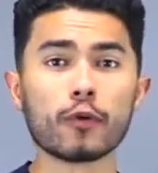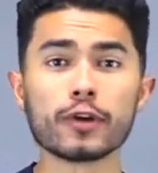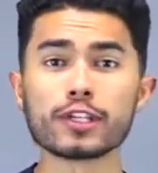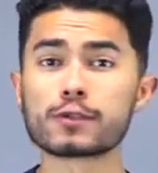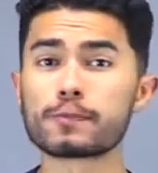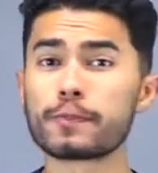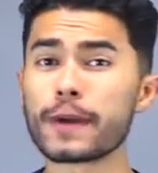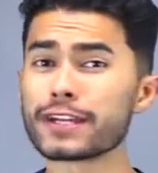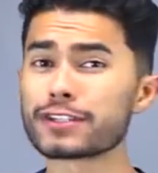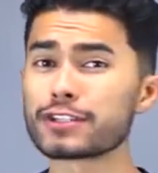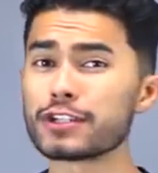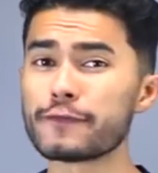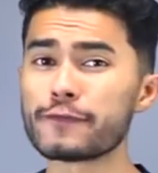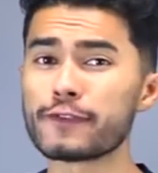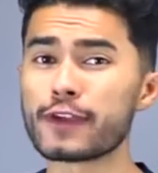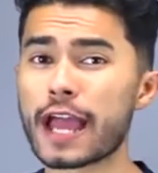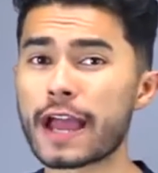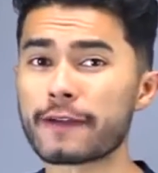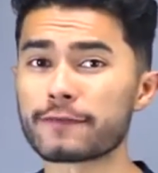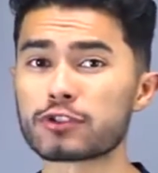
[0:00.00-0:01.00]
especially if
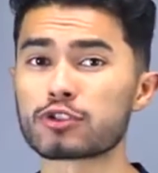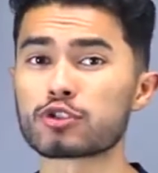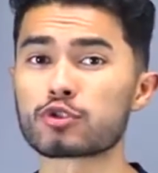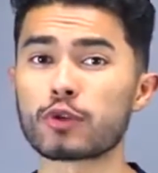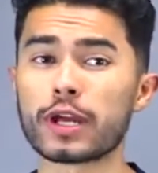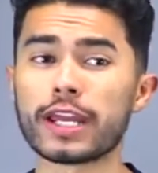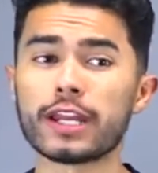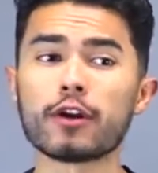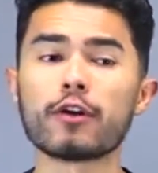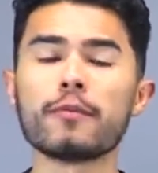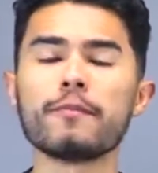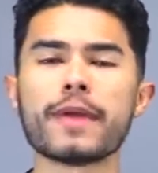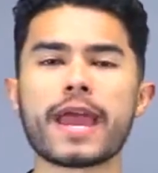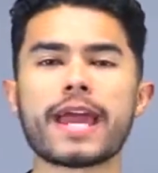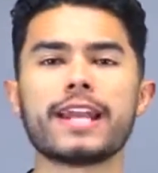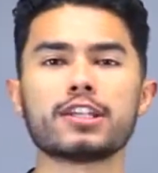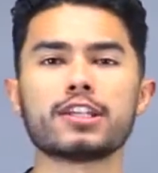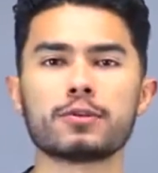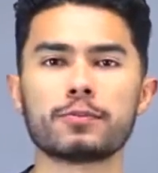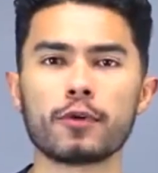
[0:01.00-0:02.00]
you have straight or
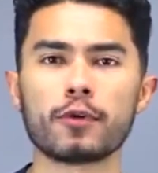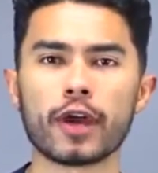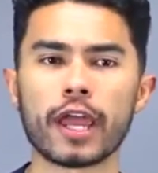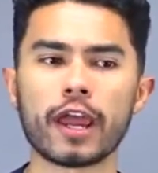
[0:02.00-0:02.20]
manageable